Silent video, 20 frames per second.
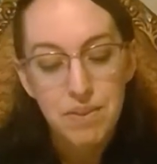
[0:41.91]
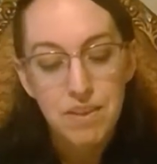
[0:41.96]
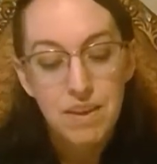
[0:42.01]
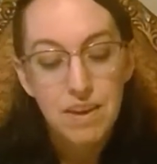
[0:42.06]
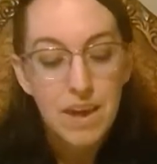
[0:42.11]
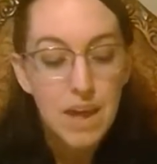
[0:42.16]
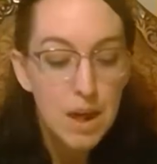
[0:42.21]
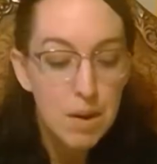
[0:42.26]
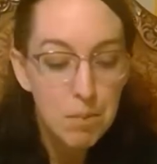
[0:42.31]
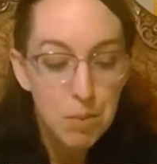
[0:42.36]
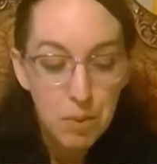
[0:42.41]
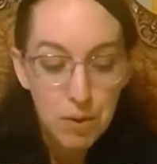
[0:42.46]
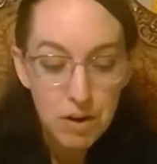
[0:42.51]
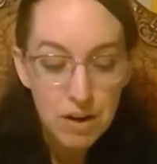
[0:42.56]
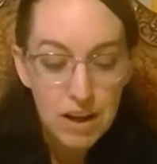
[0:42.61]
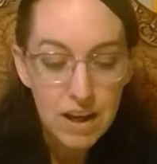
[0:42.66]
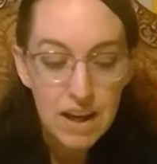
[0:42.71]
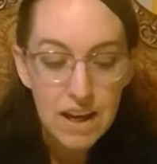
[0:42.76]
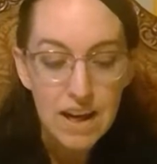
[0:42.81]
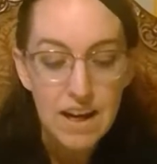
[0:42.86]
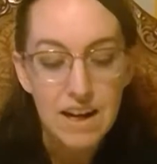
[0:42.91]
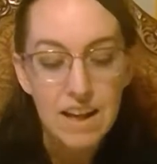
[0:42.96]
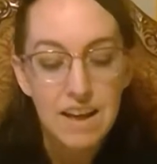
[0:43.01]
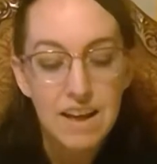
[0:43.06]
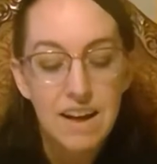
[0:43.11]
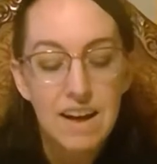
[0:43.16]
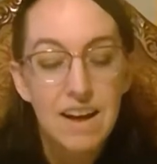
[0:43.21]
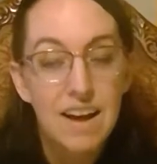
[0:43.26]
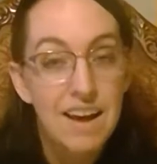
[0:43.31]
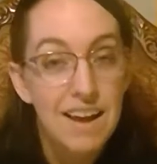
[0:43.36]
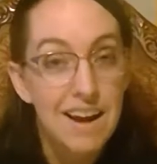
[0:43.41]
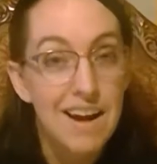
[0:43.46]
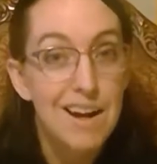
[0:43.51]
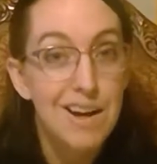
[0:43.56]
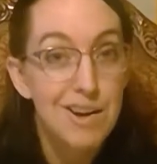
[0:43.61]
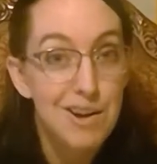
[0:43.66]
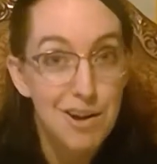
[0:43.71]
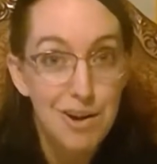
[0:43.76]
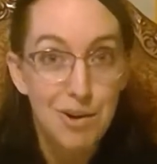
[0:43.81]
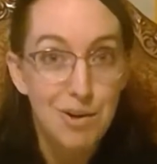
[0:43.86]
Keep working at it, and I
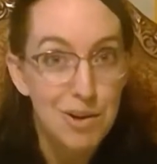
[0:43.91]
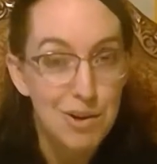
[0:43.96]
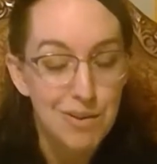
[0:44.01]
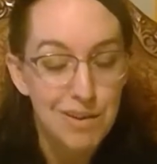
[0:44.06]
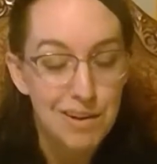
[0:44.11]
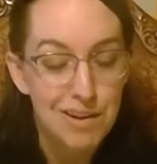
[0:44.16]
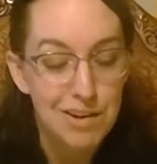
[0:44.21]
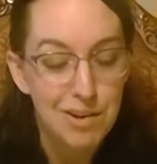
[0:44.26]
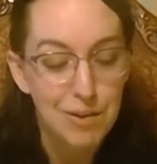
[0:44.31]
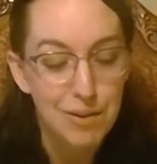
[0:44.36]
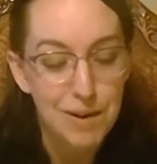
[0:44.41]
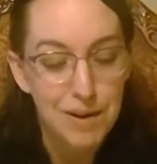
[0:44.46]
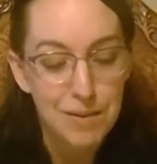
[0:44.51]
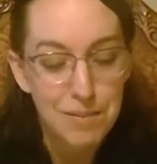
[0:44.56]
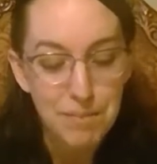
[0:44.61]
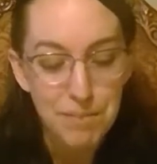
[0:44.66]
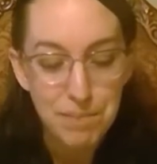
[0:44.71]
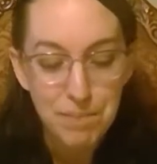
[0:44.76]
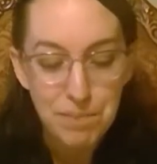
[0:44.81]
know you can do it.